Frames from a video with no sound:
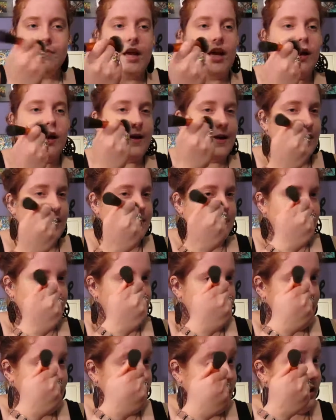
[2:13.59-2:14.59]
and
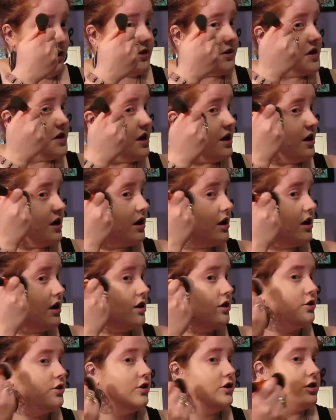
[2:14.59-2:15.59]
it
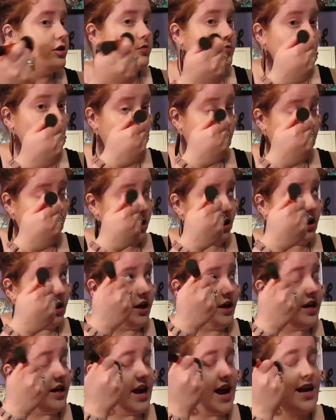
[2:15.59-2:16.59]
looks more
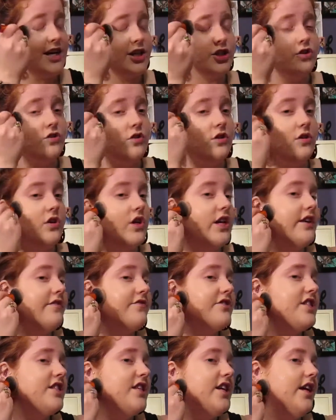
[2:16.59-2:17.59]
natural if
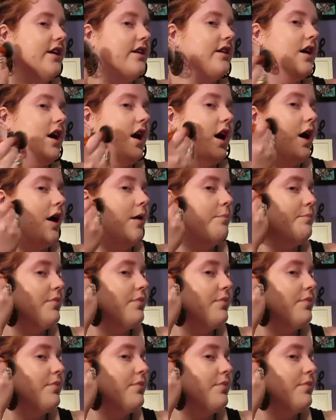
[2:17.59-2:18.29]
seen up